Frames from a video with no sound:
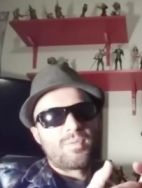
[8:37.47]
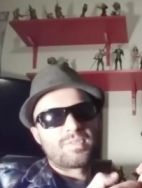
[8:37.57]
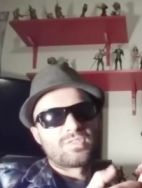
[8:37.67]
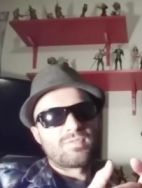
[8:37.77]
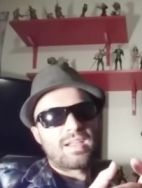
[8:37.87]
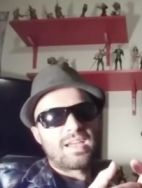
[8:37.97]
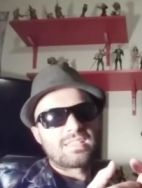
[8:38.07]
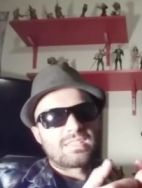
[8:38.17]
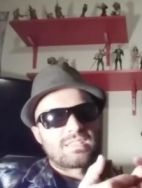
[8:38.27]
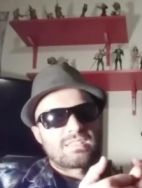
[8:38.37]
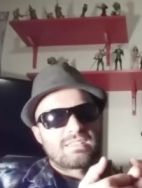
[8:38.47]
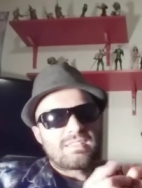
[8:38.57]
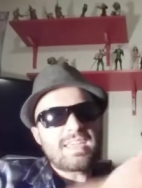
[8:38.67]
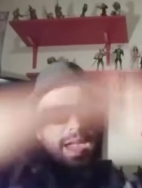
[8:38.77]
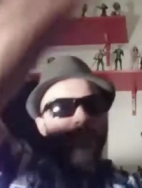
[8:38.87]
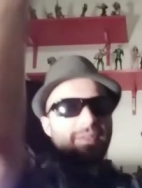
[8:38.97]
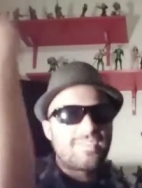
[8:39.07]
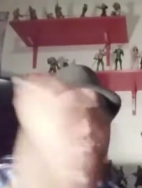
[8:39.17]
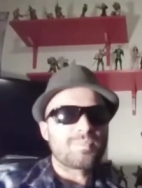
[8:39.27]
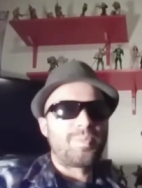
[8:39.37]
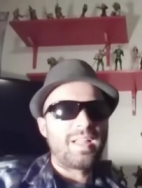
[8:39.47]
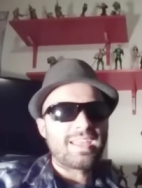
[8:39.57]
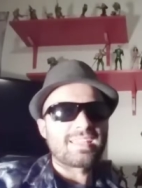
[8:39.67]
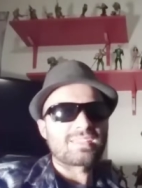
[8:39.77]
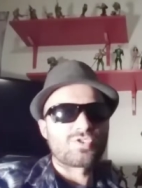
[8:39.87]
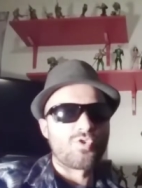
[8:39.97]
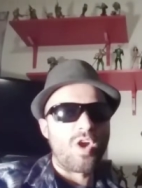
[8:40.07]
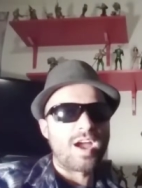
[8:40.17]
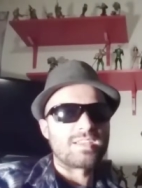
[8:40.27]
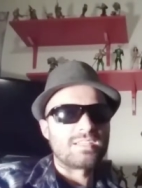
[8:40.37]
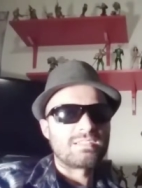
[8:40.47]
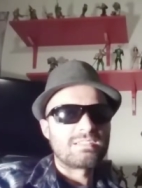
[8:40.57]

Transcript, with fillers: up and soon realize, I can't believe you just play this crud!